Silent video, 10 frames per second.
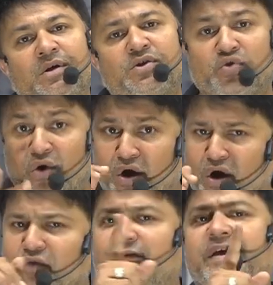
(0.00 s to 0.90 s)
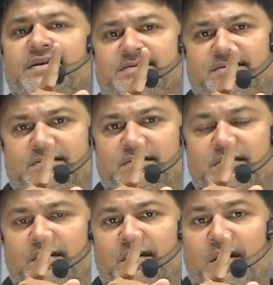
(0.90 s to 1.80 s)
So always,
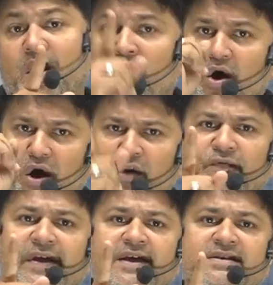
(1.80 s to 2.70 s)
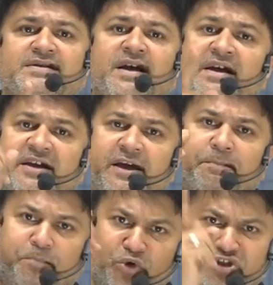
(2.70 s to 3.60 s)
always
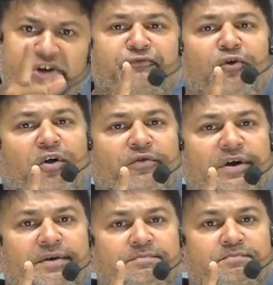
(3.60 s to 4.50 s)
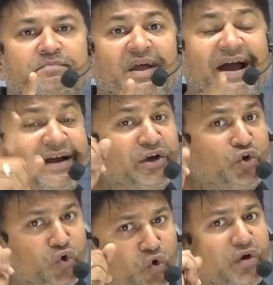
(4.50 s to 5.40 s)
keep pushing forward and
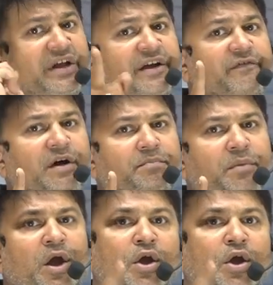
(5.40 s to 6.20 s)
don't give up